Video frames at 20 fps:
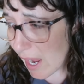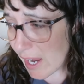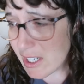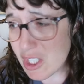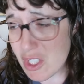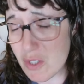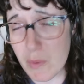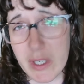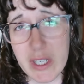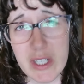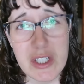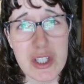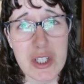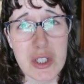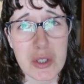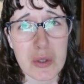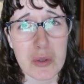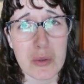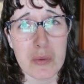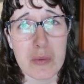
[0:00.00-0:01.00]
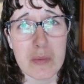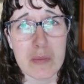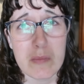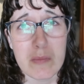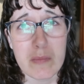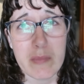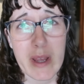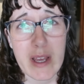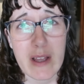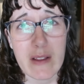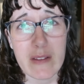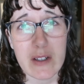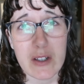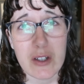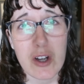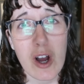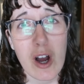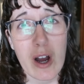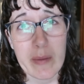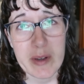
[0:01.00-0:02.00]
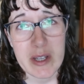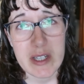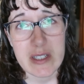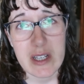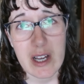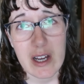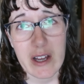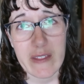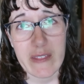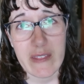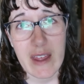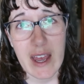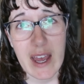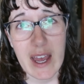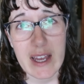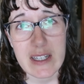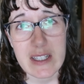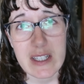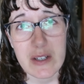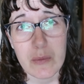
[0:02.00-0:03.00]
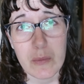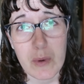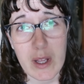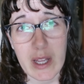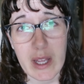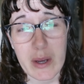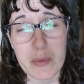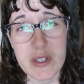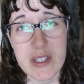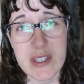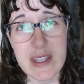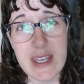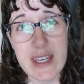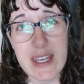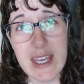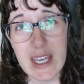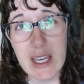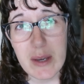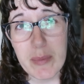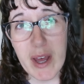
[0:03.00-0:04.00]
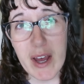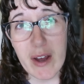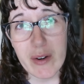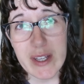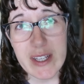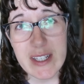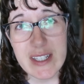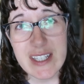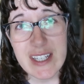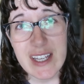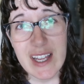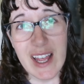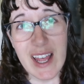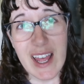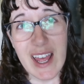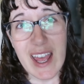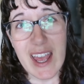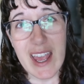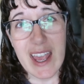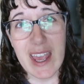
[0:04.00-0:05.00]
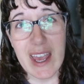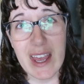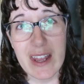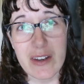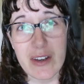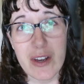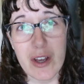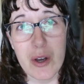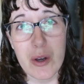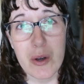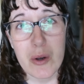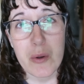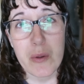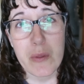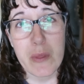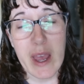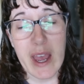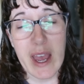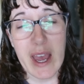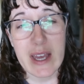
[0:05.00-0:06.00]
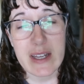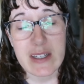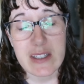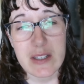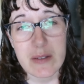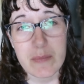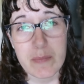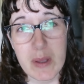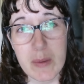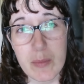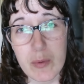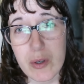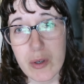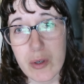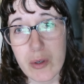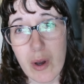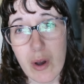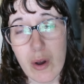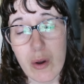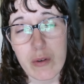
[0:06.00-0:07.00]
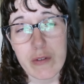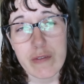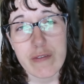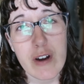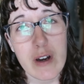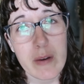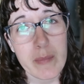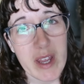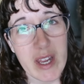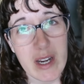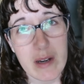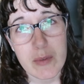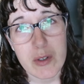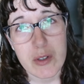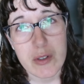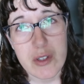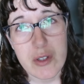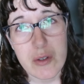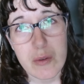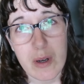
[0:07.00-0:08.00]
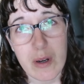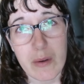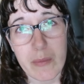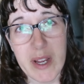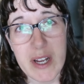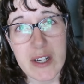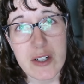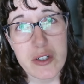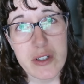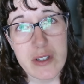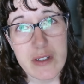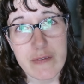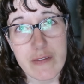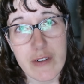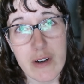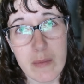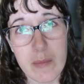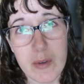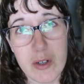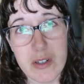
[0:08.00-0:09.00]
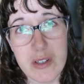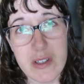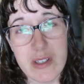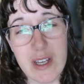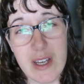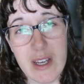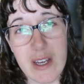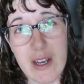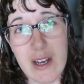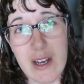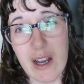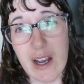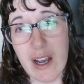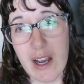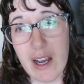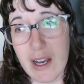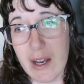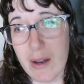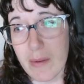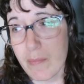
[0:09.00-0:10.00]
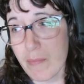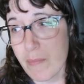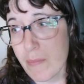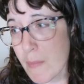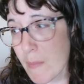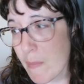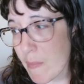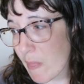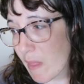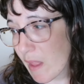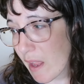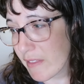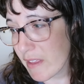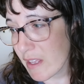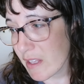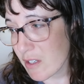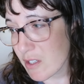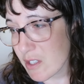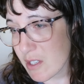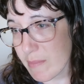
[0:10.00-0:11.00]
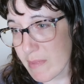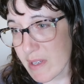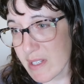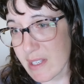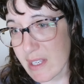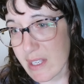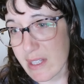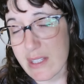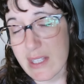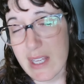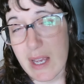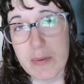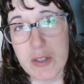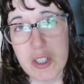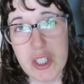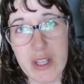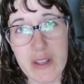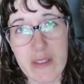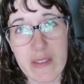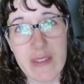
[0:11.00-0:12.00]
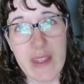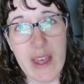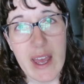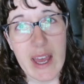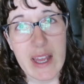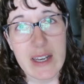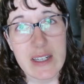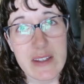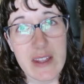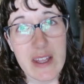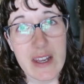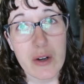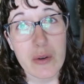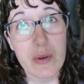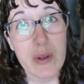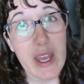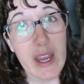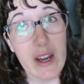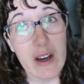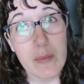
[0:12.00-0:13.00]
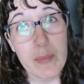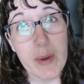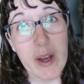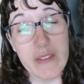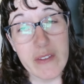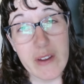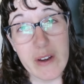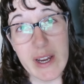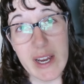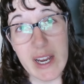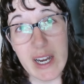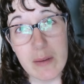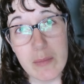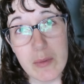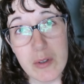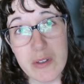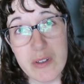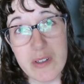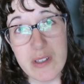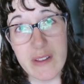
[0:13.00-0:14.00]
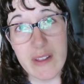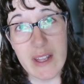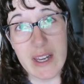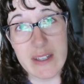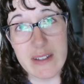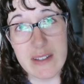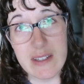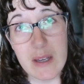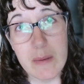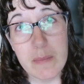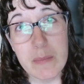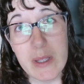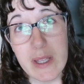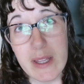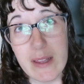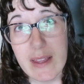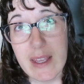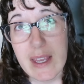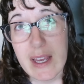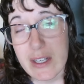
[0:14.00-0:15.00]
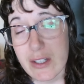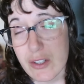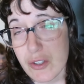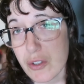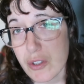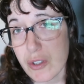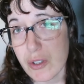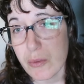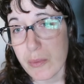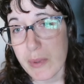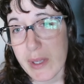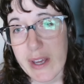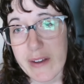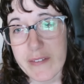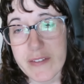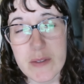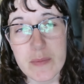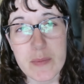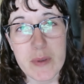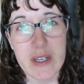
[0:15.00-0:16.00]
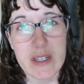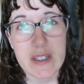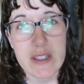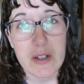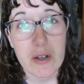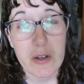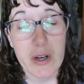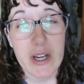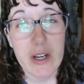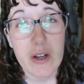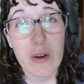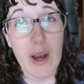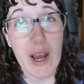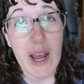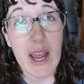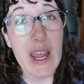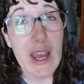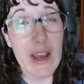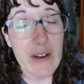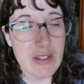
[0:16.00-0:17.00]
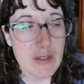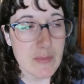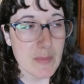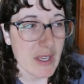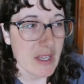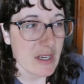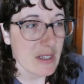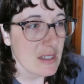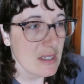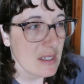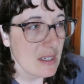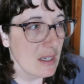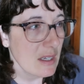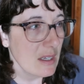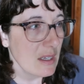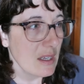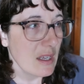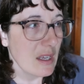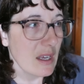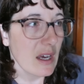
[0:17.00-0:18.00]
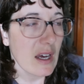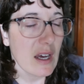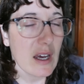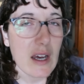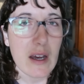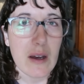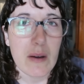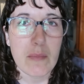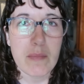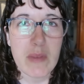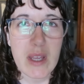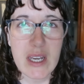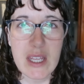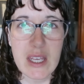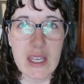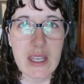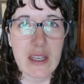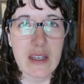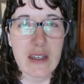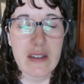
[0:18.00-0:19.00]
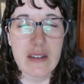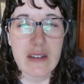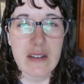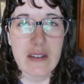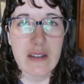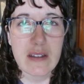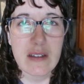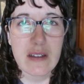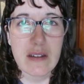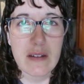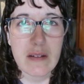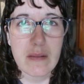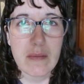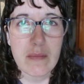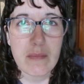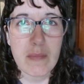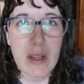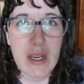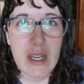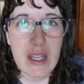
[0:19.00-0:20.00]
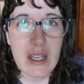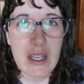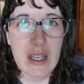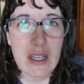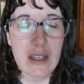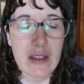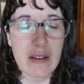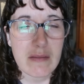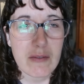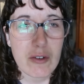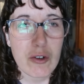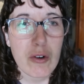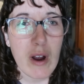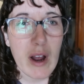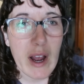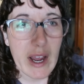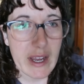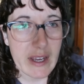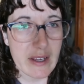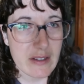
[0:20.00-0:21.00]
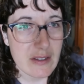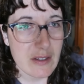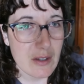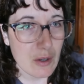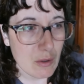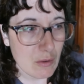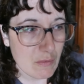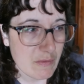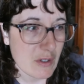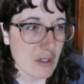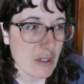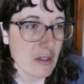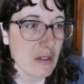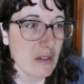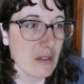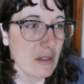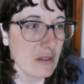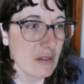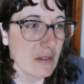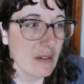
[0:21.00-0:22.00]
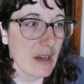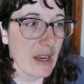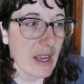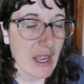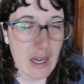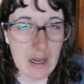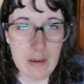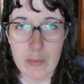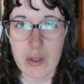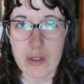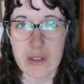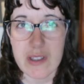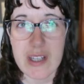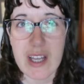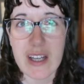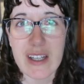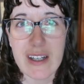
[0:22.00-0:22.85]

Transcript: I just wanted to make a little comment on that while I was thinking about it and know that people who own farm animals who are ranchers and farmers um, I think there's a misconception that they don't care about their animals and that is completely untrue. We have spent, or I know I have spent, uh, many, many cries over animals,